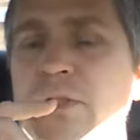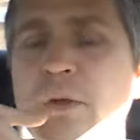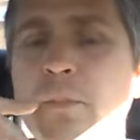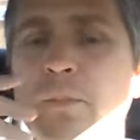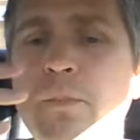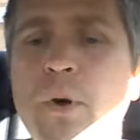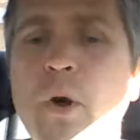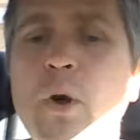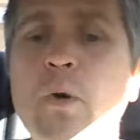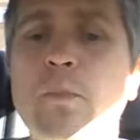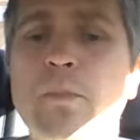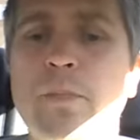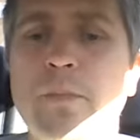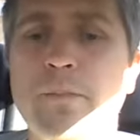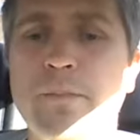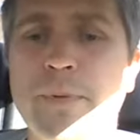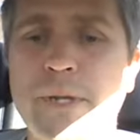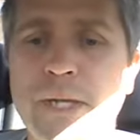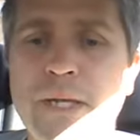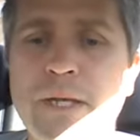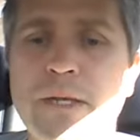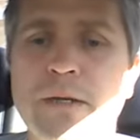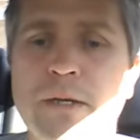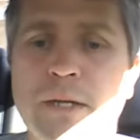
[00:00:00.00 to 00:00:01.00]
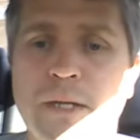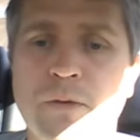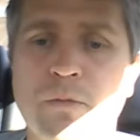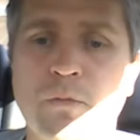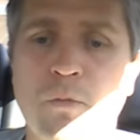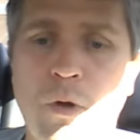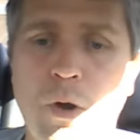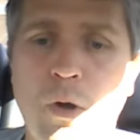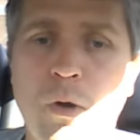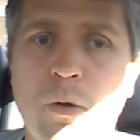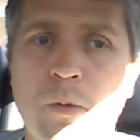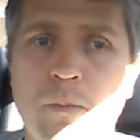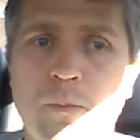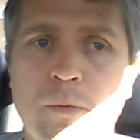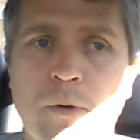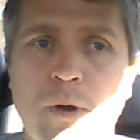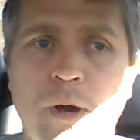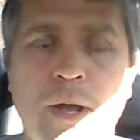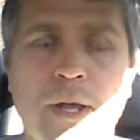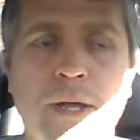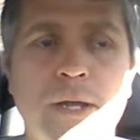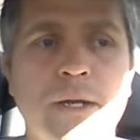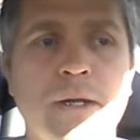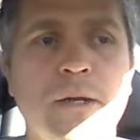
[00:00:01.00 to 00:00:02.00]
Pope being in Rome,
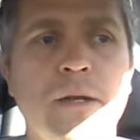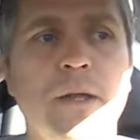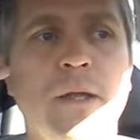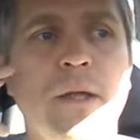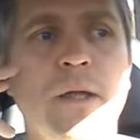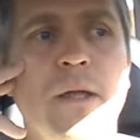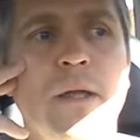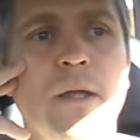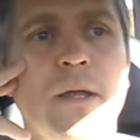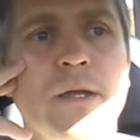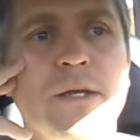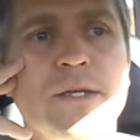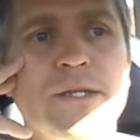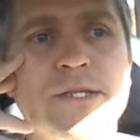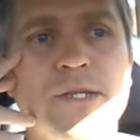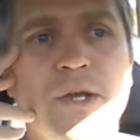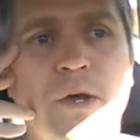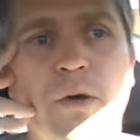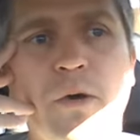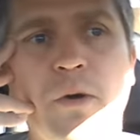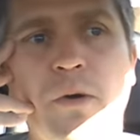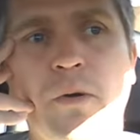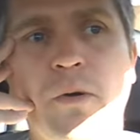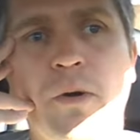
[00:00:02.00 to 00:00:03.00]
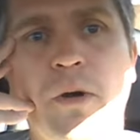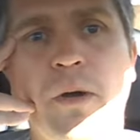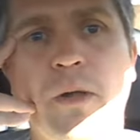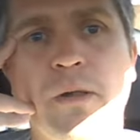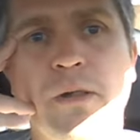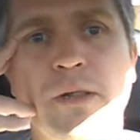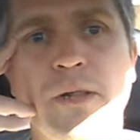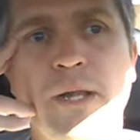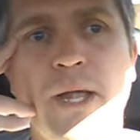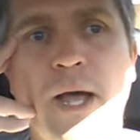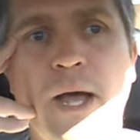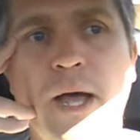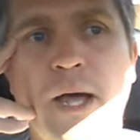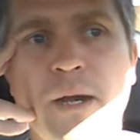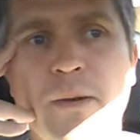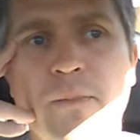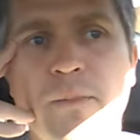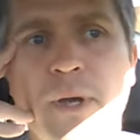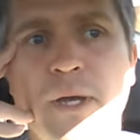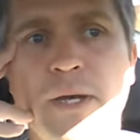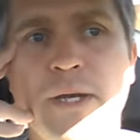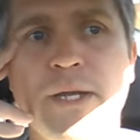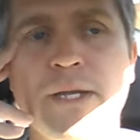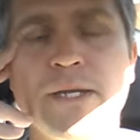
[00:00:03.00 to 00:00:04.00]
right? So a lot of
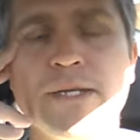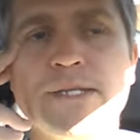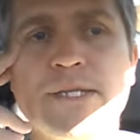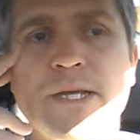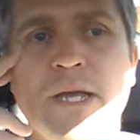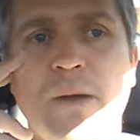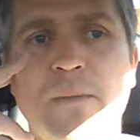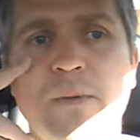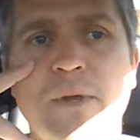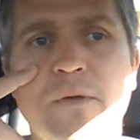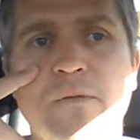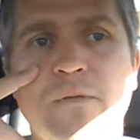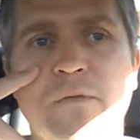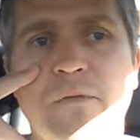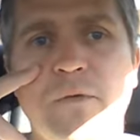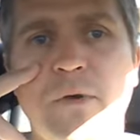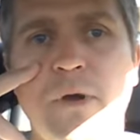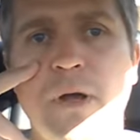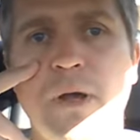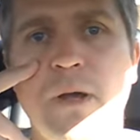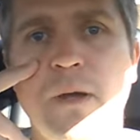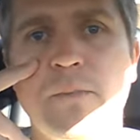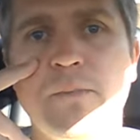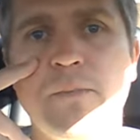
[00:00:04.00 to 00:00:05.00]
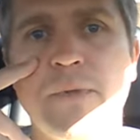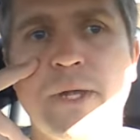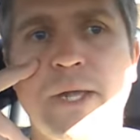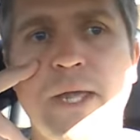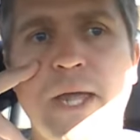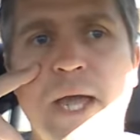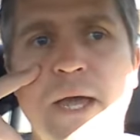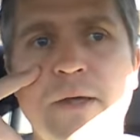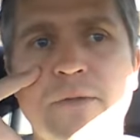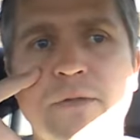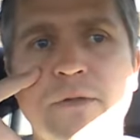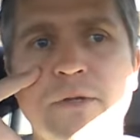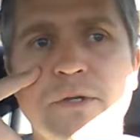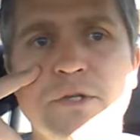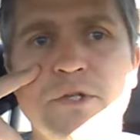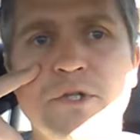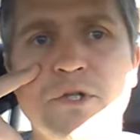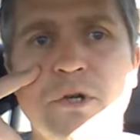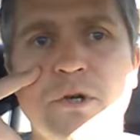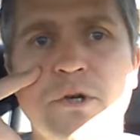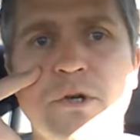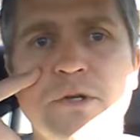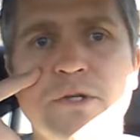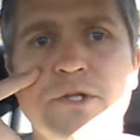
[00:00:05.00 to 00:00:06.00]
money is coming from the Catholic
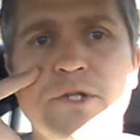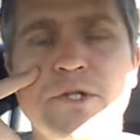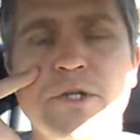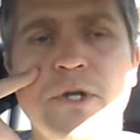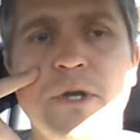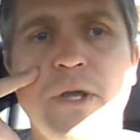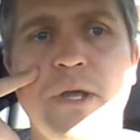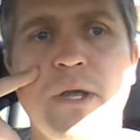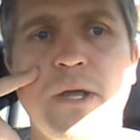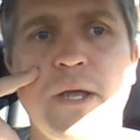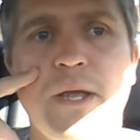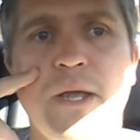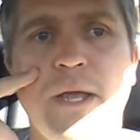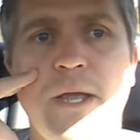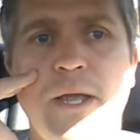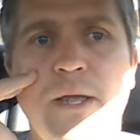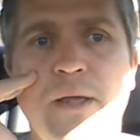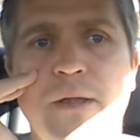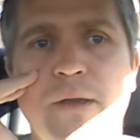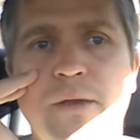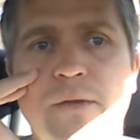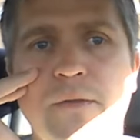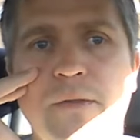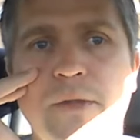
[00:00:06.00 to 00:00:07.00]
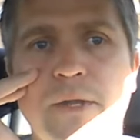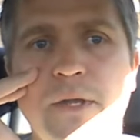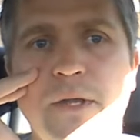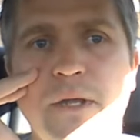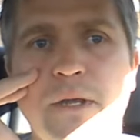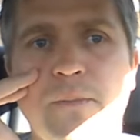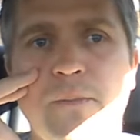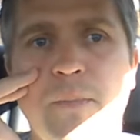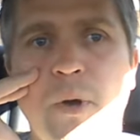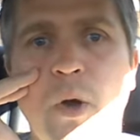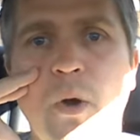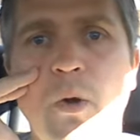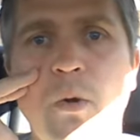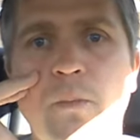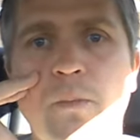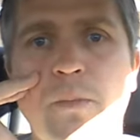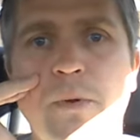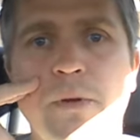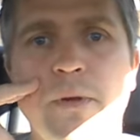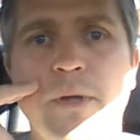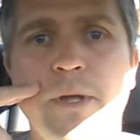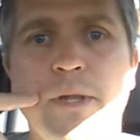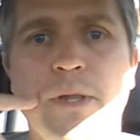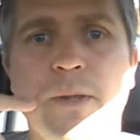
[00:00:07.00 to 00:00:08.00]
Church and the Pope
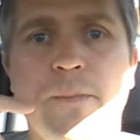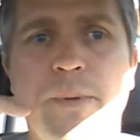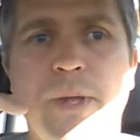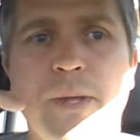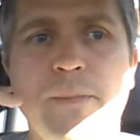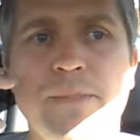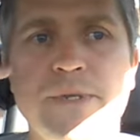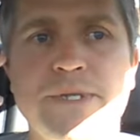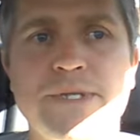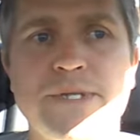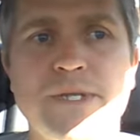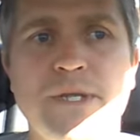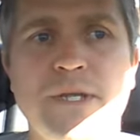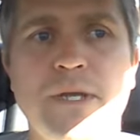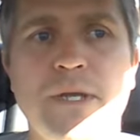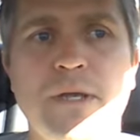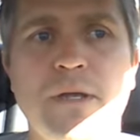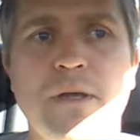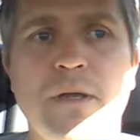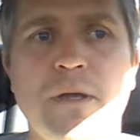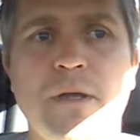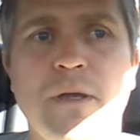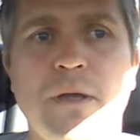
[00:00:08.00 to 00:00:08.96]
and the papacy,